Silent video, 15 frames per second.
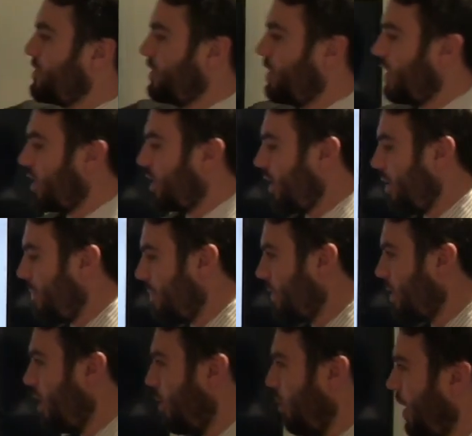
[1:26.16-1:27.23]
the circuit.
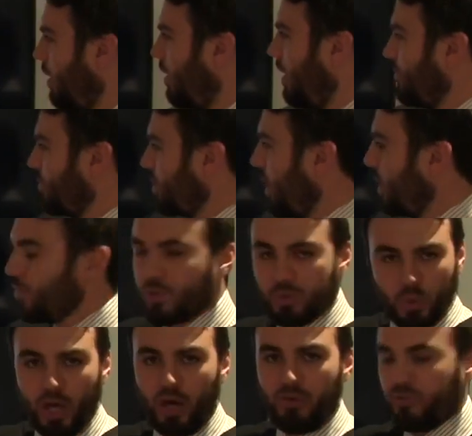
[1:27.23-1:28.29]
Well, I've started with
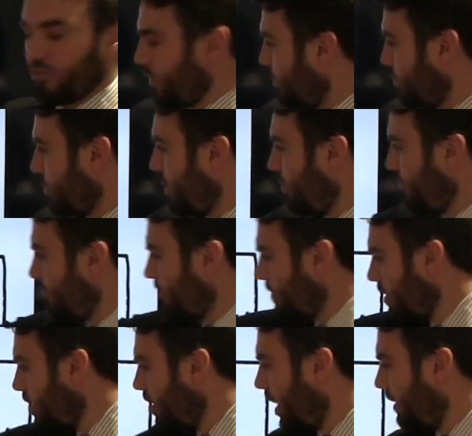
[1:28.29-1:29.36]
12, so I've got
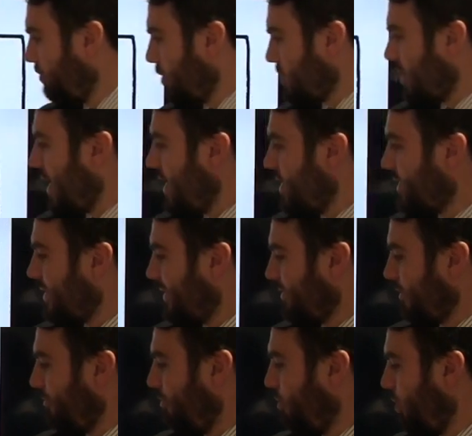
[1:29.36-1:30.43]
12. I've lost 8,
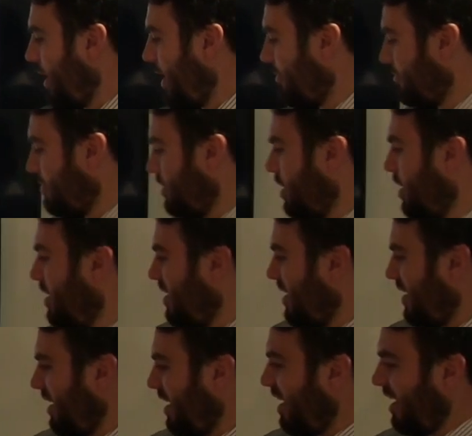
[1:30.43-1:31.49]
so I've got 4 left.
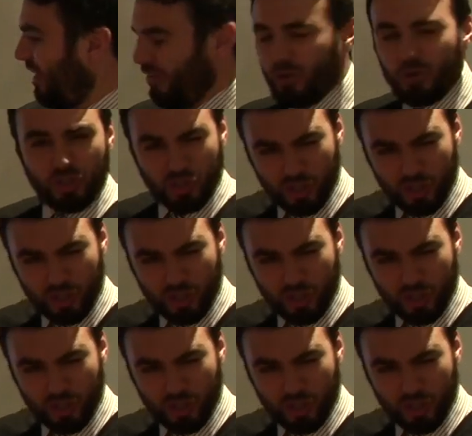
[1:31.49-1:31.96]
I lose